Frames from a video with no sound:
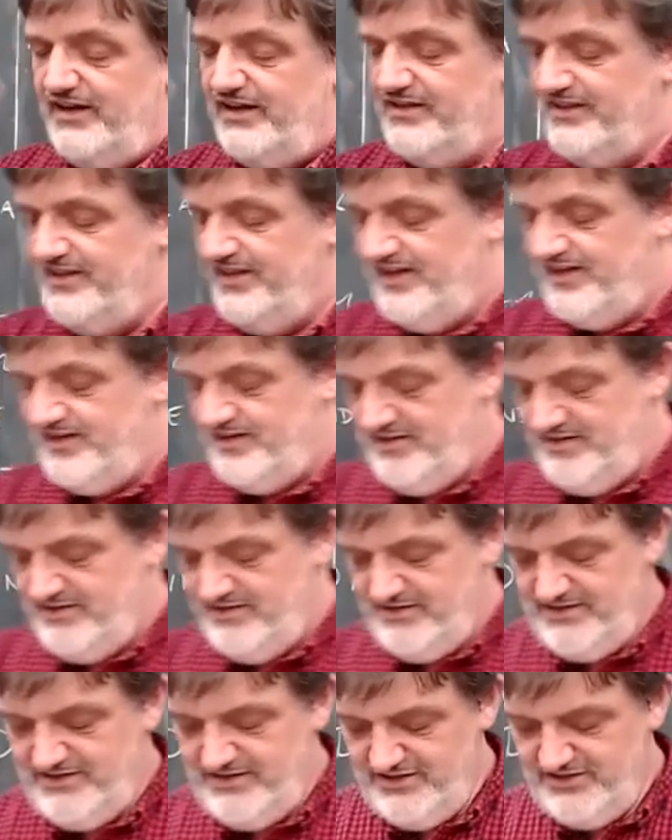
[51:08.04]
And
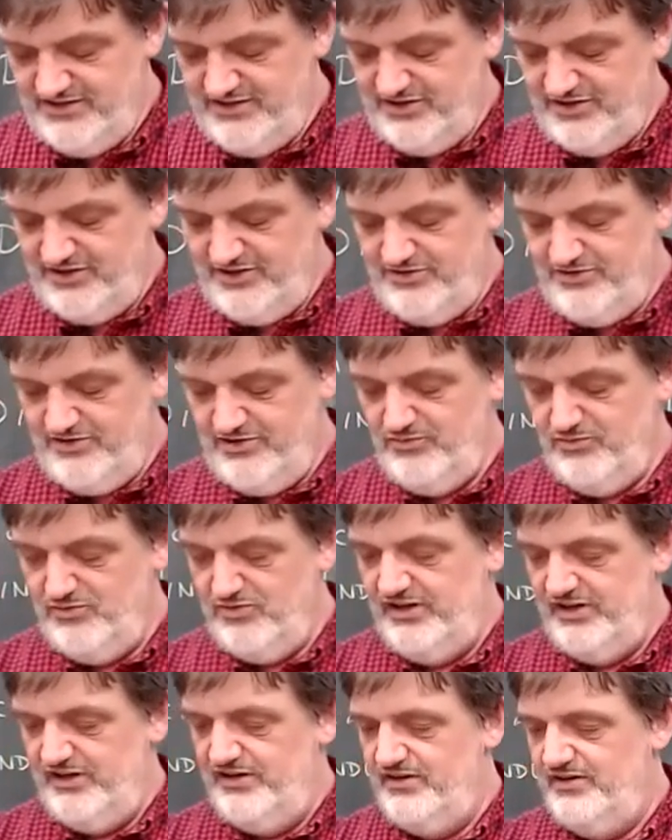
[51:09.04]
then there's a third
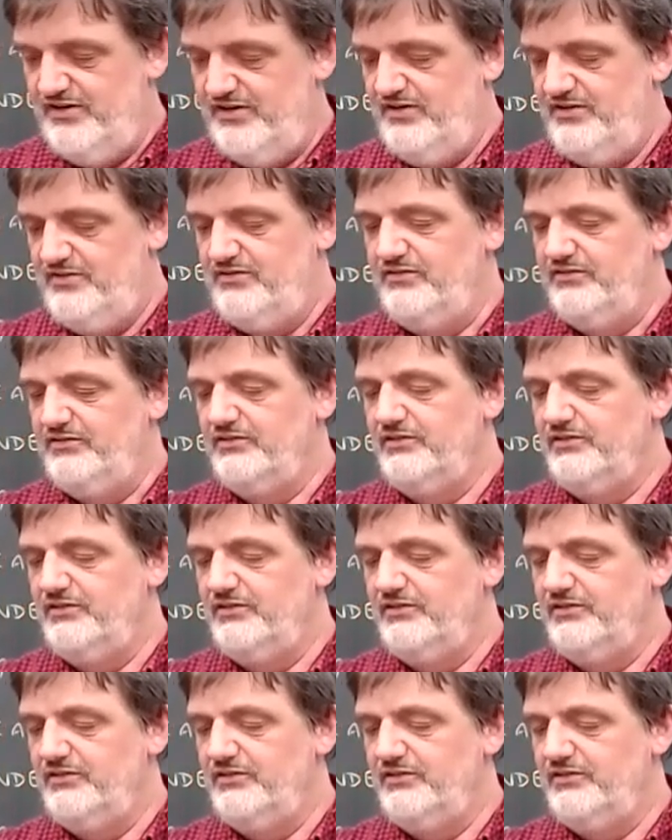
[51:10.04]
one.